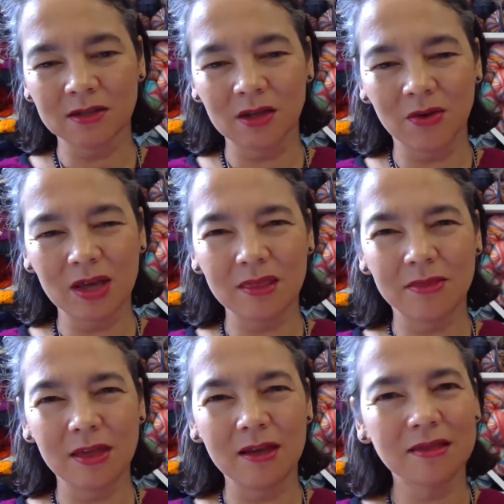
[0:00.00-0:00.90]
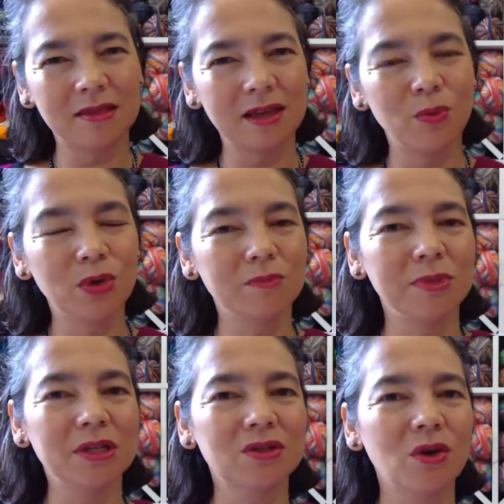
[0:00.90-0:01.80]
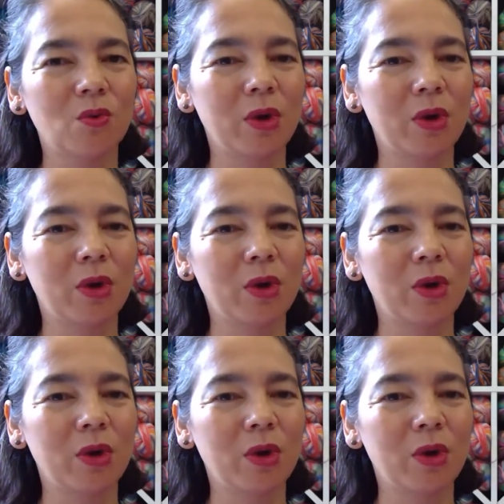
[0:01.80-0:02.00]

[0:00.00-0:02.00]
So I think it wouldn't be sock